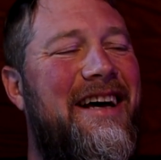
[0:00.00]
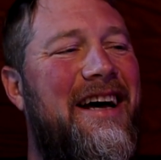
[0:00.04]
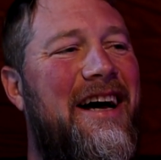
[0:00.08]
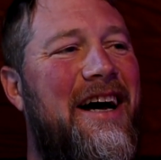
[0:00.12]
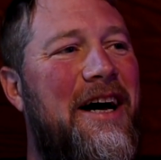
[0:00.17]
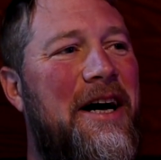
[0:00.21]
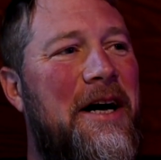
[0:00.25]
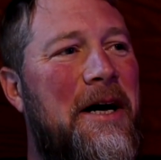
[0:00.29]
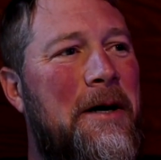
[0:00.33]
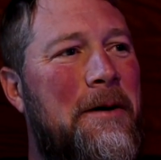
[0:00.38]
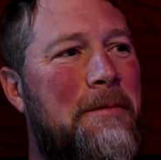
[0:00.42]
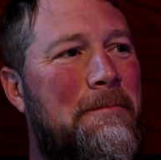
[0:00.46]

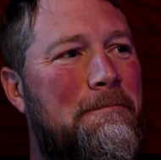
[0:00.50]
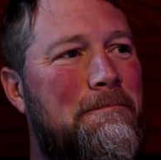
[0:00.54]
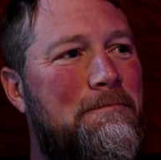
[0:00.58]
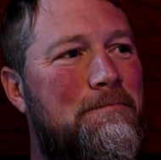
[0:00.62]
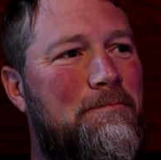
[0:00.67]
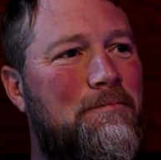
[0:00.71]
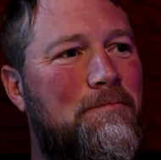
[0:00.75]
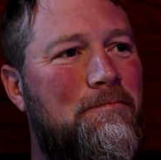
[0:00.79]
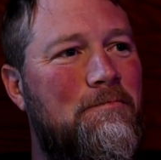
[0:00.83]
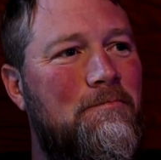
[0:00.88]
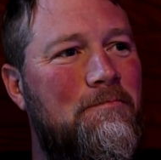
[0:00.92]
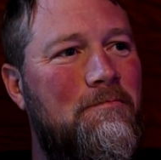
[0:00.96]

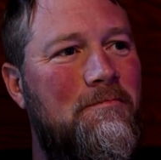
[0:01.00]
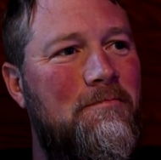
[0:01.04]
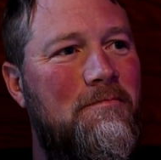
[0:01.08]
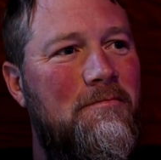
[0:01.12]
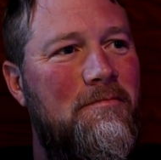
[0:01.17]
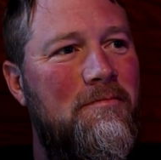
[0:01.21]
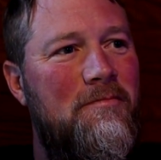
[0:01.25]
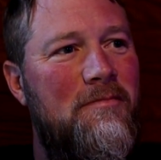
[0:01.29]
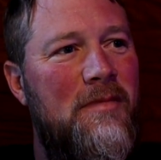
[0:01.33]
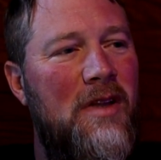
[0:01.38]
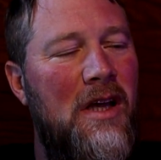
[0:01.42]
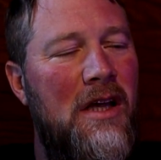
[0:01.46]

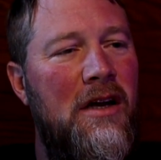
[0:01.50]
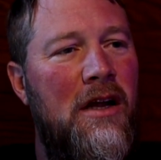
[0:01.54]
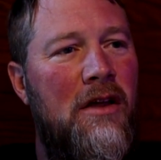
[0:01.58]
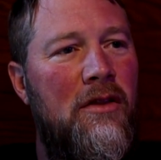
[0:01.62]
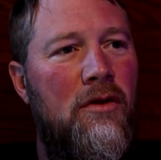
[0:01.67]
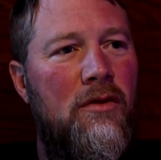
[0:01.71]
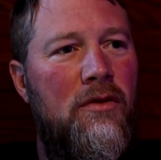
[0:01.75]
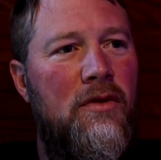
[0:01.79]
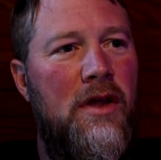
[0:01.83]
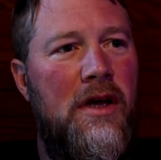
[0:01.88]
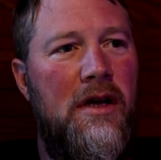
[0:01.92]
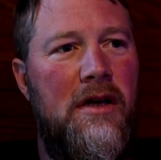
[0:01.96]

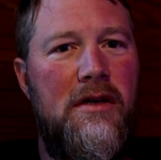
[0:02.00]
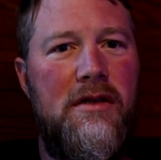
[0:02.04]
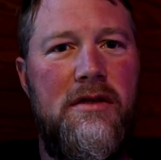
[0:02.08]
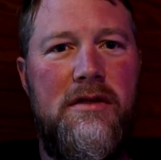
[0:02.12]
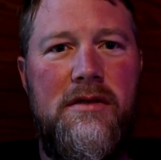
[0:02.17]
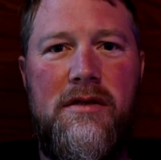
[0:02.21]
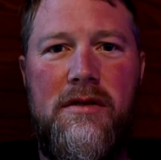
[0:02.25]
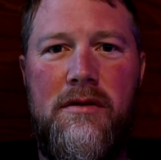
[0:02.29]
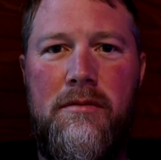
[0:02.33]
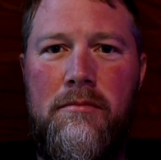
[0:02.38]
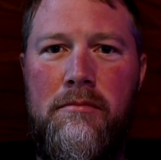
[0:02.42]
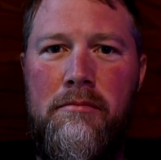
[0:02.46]
Another thing
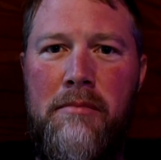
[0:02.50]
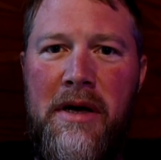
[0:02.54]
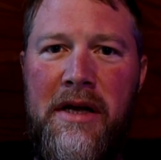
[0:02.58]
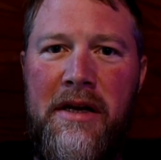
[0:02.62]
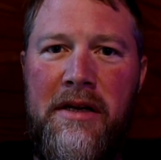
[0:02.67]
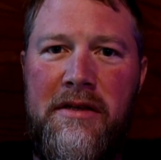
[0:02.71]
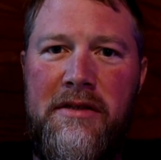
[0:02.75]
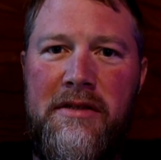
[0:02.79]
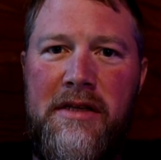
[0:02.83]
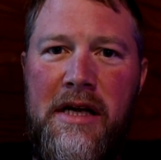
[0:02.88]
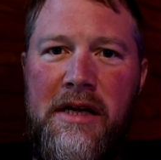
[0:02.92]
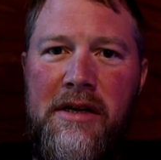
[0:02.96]
is
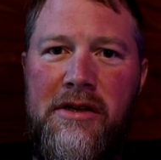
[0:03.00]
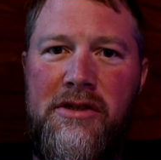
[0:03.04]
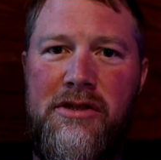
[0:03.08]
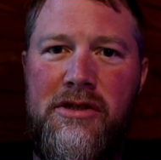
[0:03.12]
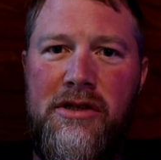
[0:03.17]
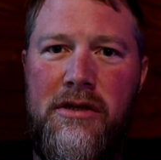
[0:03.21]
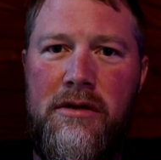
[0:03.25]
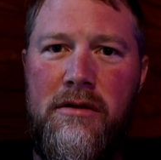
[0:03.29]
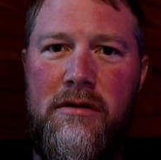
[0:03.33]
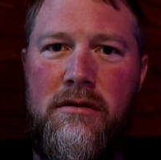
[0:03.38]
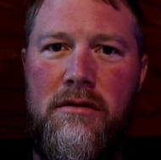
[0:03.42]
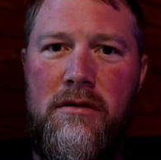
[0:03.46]

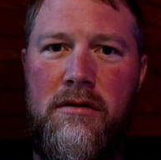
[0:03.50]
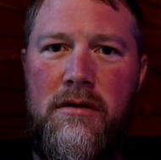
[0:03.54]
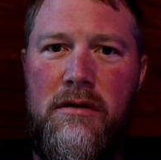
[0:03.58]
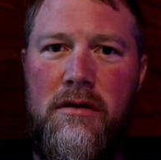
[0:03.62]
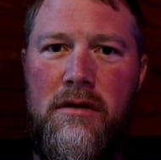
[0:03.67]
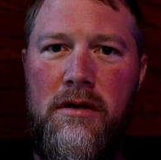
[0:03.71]
meditation.